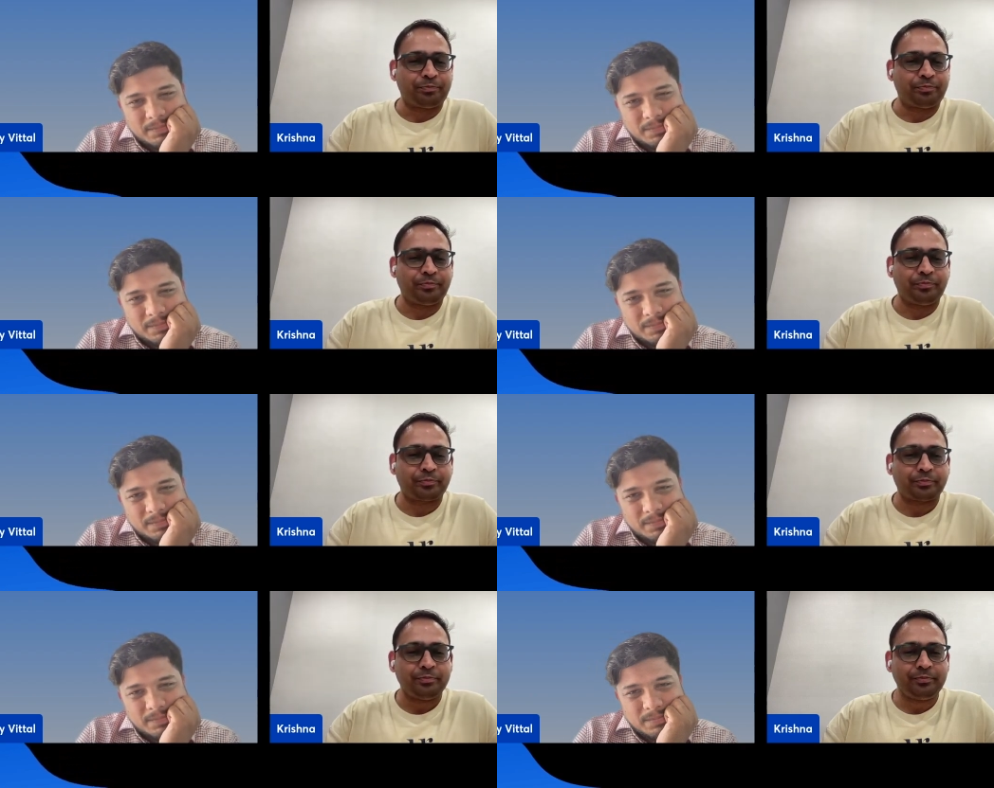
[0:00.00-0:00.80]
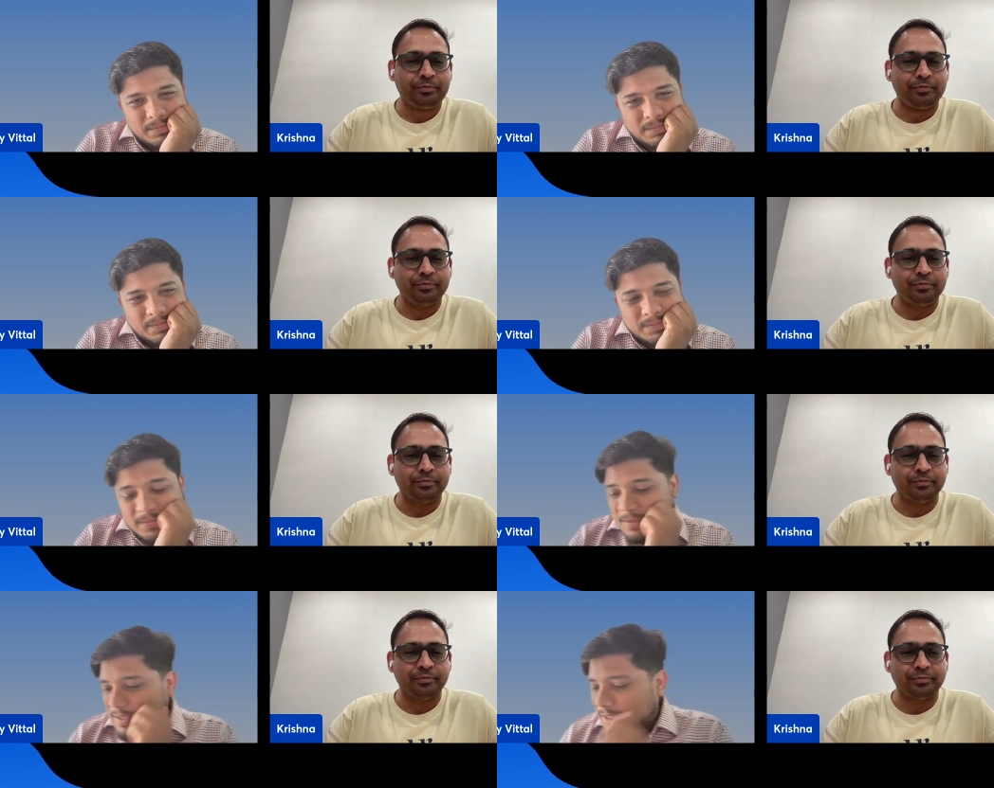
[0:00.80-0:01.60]

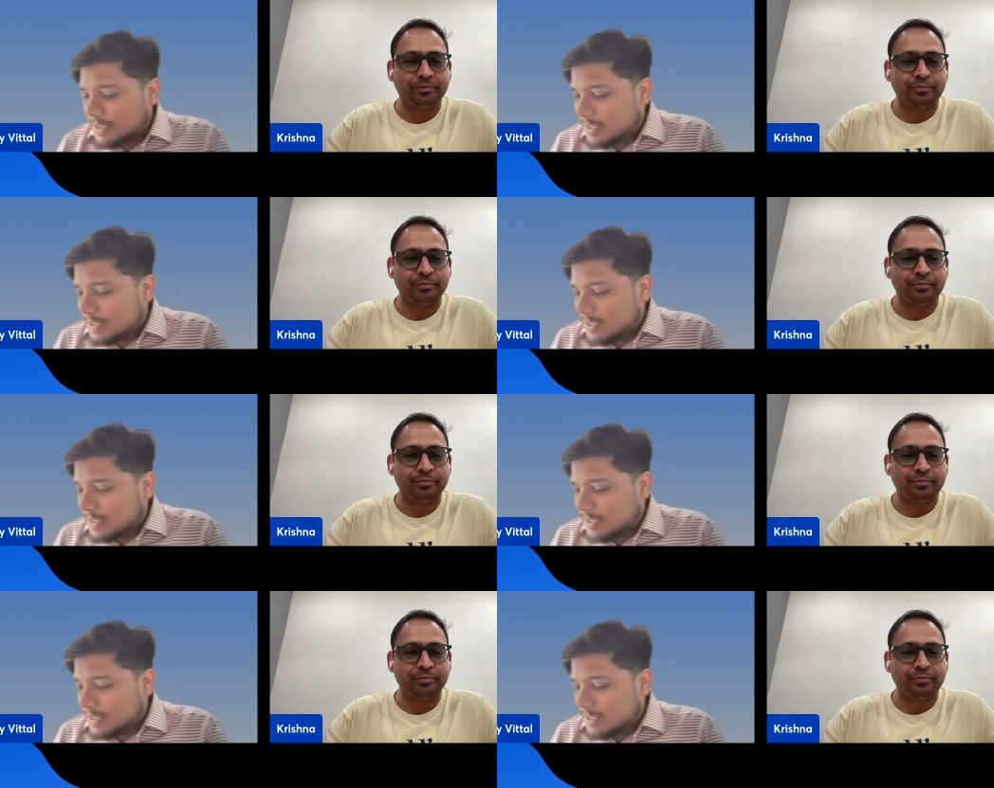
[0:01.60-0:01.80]
Nothing is said.